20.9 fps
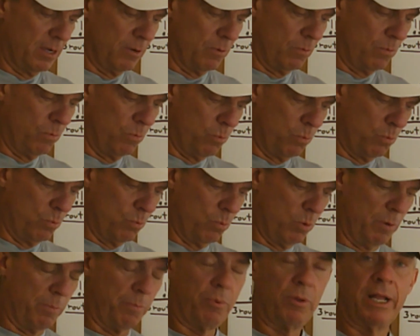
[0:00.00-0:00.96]

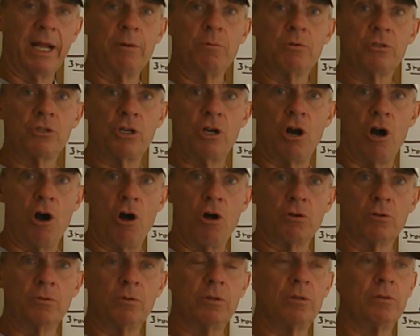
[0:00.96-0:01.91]
what play was
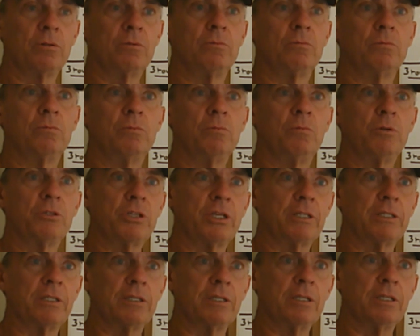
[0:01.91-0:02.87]
called. Was
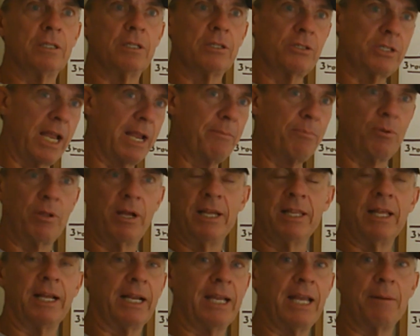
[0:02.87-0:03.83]
it the same play
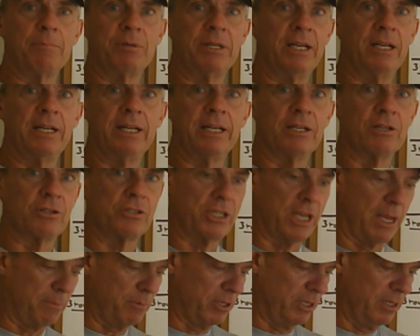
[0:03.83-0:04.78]
that kept getting
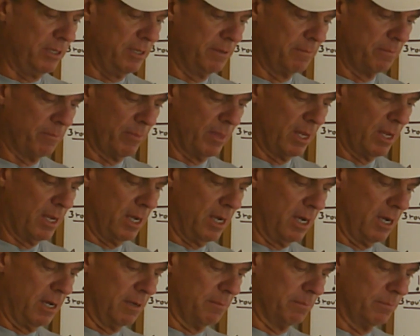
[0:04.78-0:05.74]
intercepted?
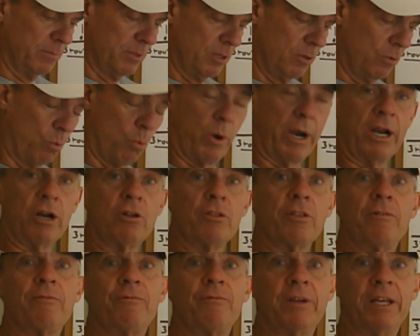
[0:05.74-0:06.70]
Where
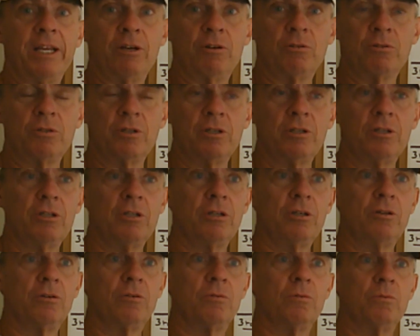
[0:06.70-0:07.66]
on the field
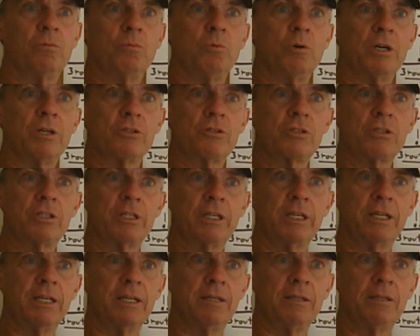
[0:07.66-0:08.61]
was
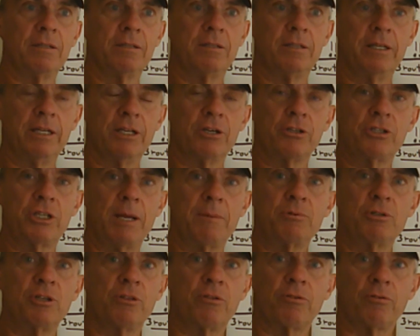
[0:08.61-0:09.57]
the
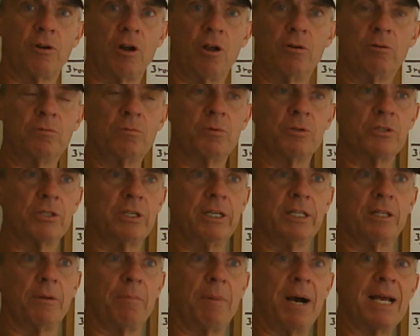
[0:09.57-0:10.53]
interception thrown? Was it
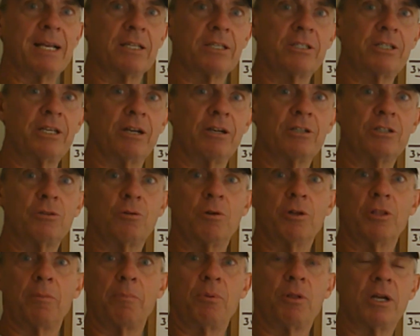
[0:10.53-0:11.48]
in the minus
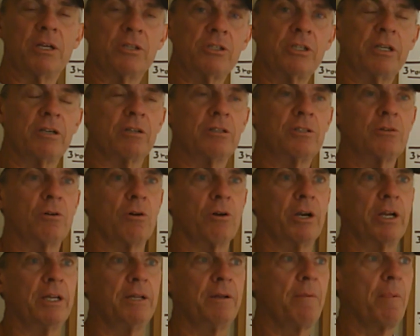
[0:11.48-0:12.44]
territory, the plus
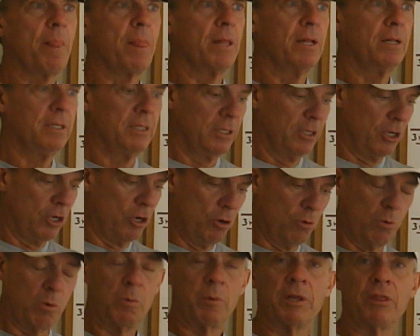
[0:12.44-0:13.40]
territory?
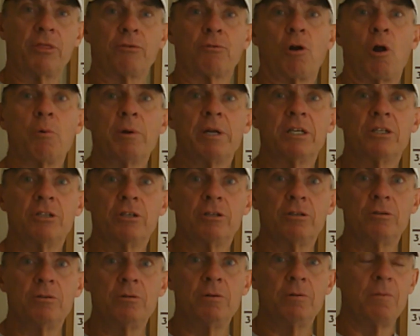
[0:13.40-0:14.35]
Who were we throwing
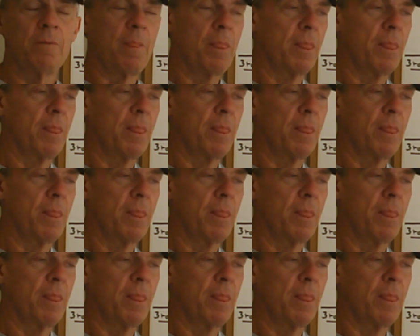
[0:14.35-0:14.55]
to?